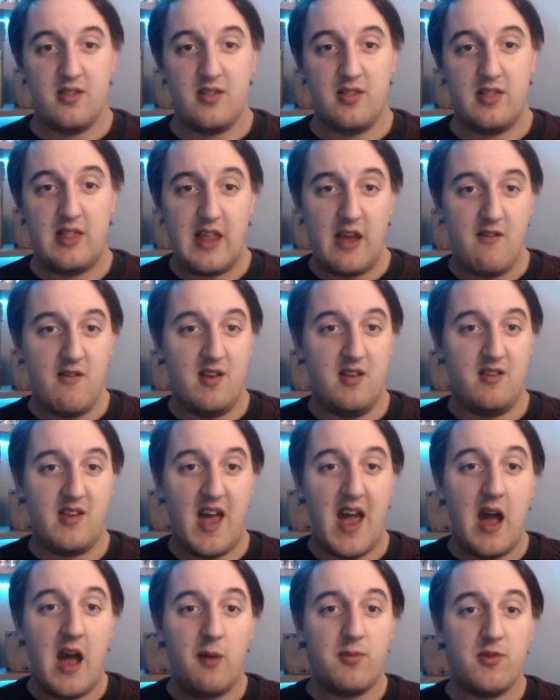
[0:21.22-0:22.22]
There is
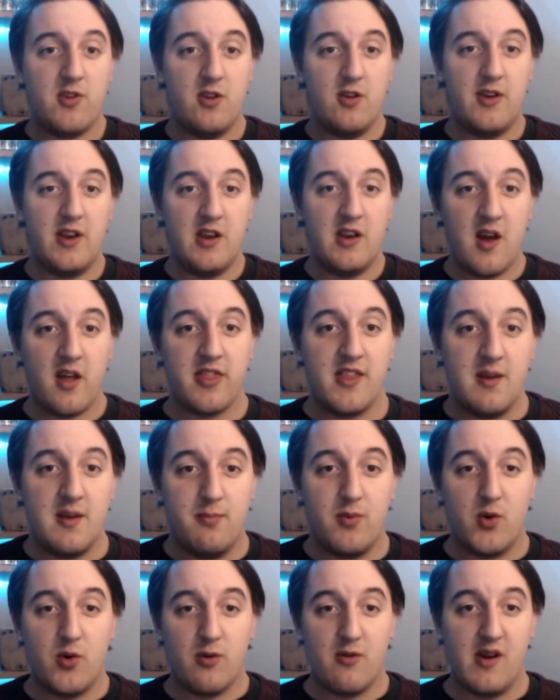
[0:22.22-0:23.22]
absolutely nothing
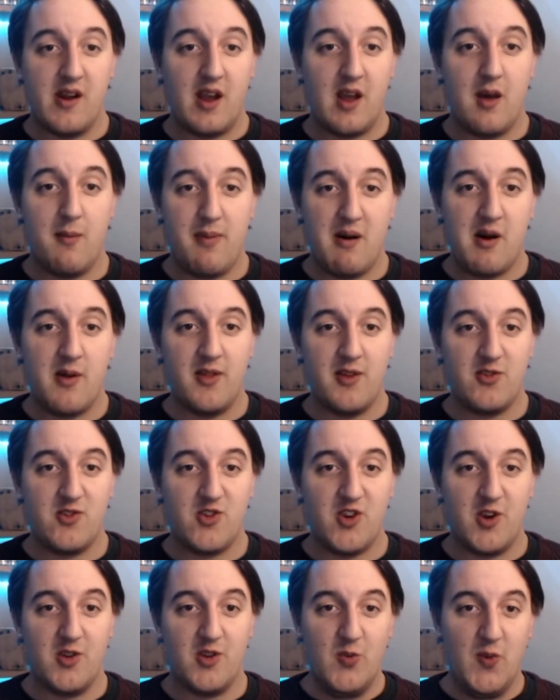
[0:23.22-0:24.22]
boring about this
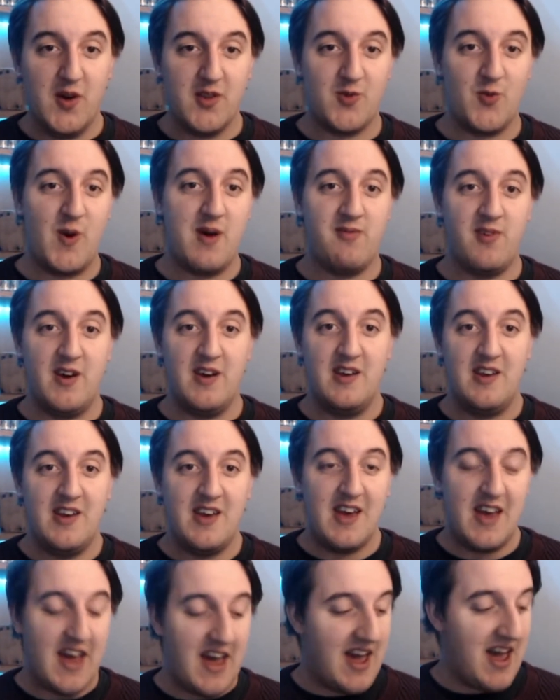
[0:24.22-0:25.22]
juice whatsoever.
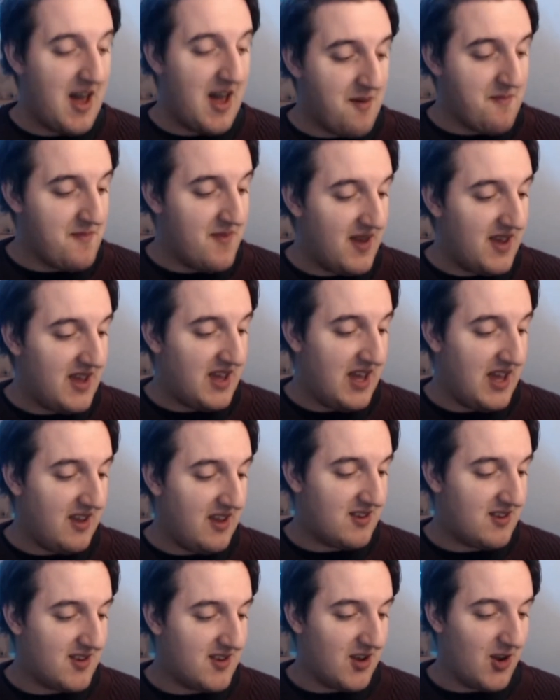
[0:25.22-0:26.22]

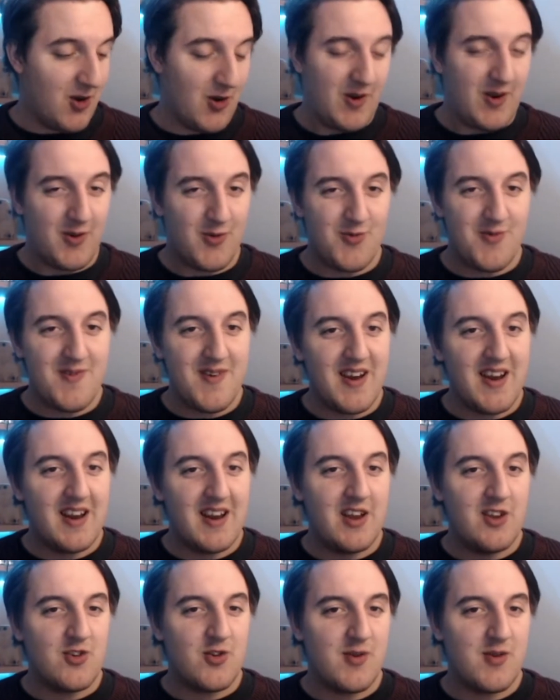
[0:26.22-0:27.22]
It's really
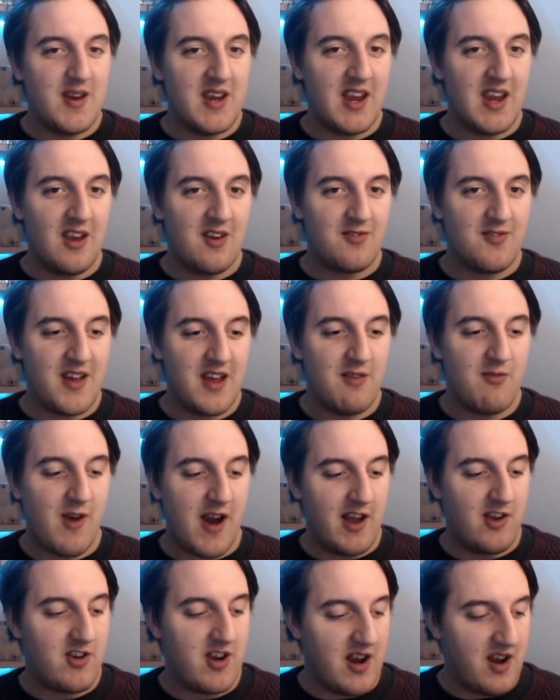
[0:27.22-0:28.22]
intriguing flavour
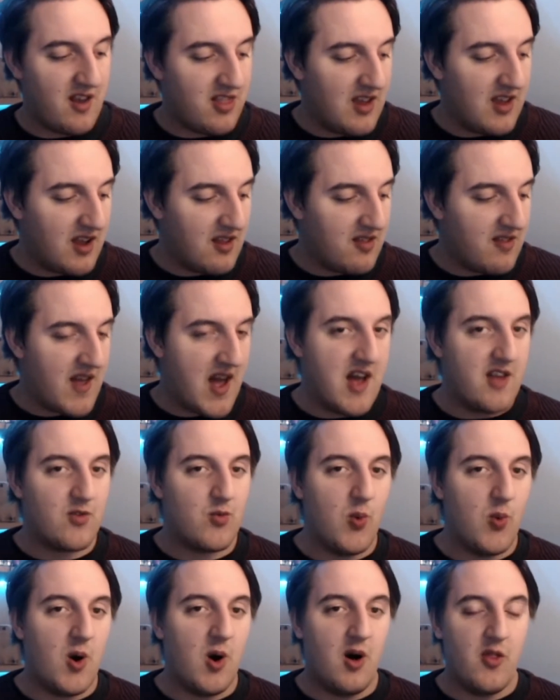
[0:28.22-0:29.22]
actually, and I think that's
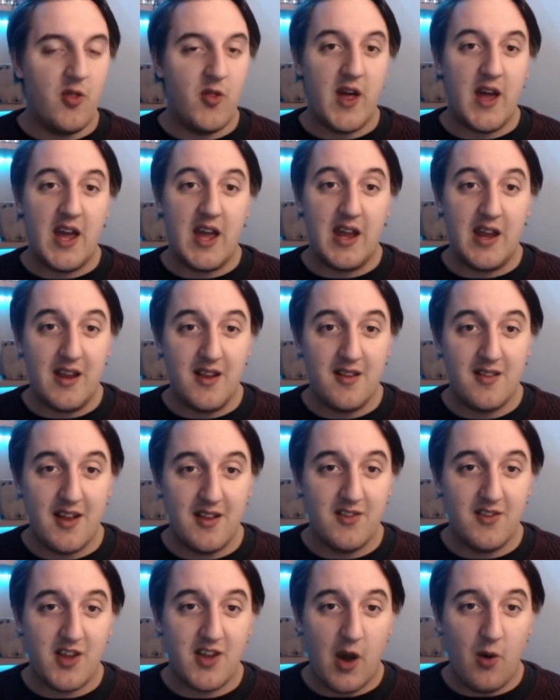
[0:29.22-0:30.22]
what they tend
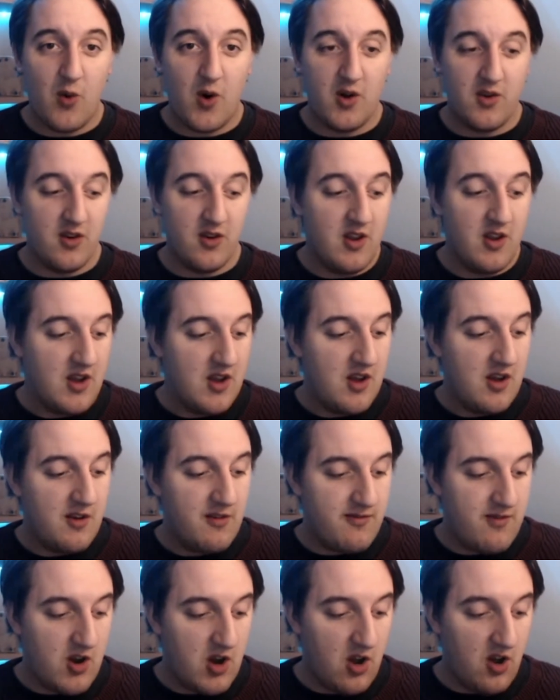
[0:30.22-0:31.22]
to go on
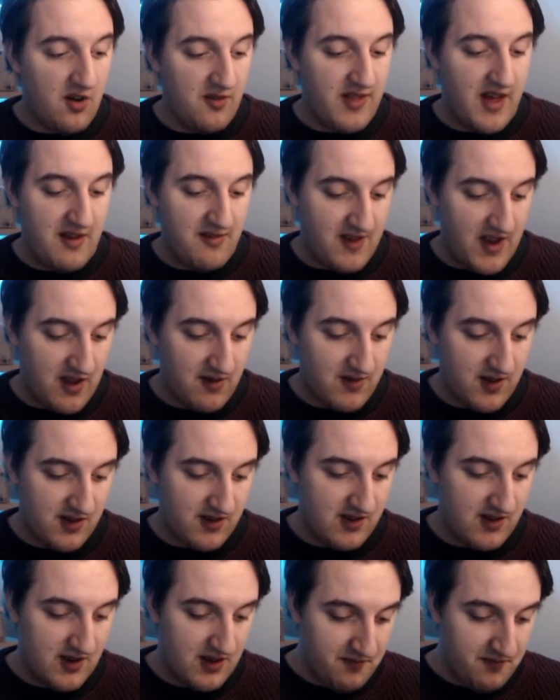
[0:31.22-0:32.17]
for a lot of their flavours.